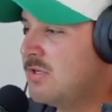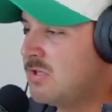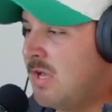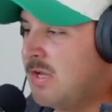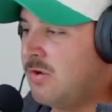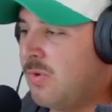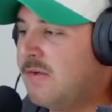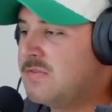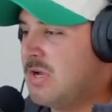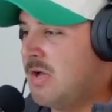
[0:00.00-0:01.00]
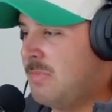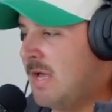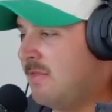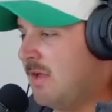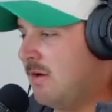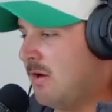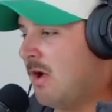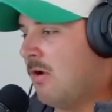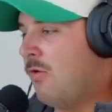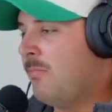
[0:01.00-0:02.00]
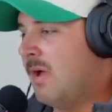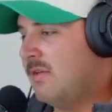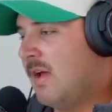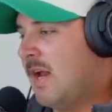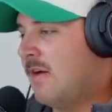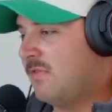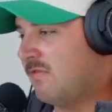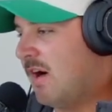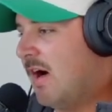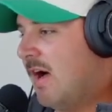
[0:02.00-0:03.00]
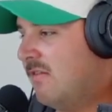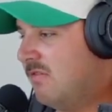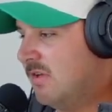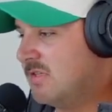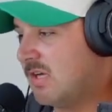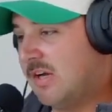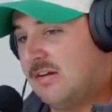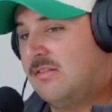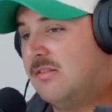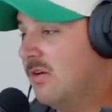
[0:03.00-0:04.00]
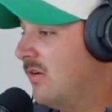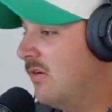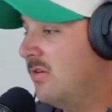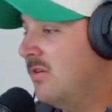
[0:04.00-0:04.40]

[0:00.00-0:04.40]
so that your wife's not mad that you're not home by 10 after 5. It's like, dude,